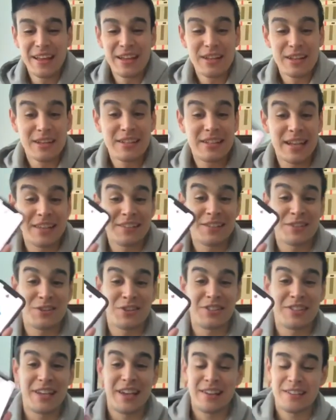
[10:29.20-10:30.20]
Tessa
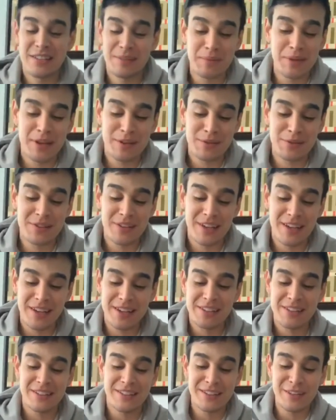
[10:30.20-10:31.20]
just texted me and was like,
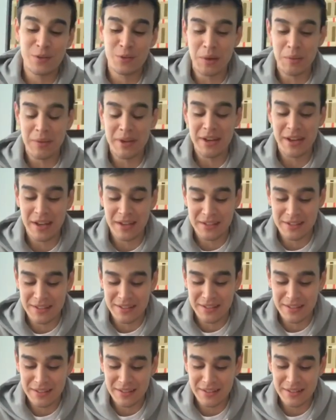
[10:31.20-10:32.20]
isn't Little Women
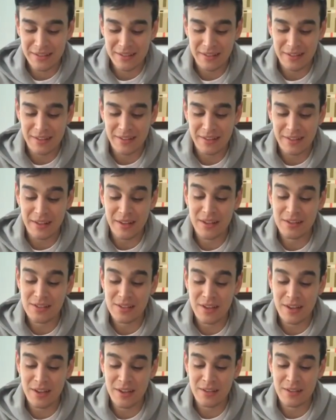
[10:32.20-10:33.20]
next? Yes,
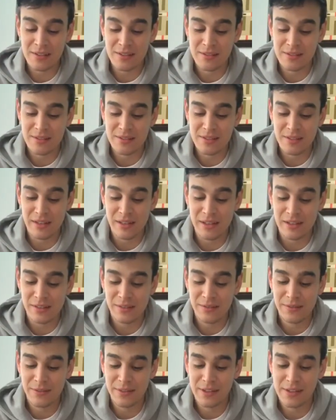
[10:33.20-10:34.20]
it is, love.
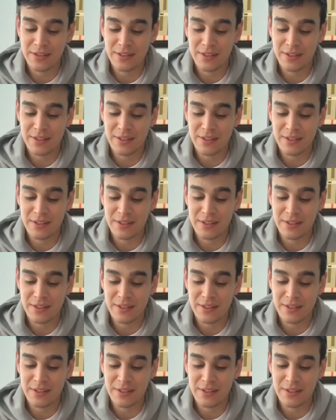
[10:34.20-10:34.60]
Yes, it is.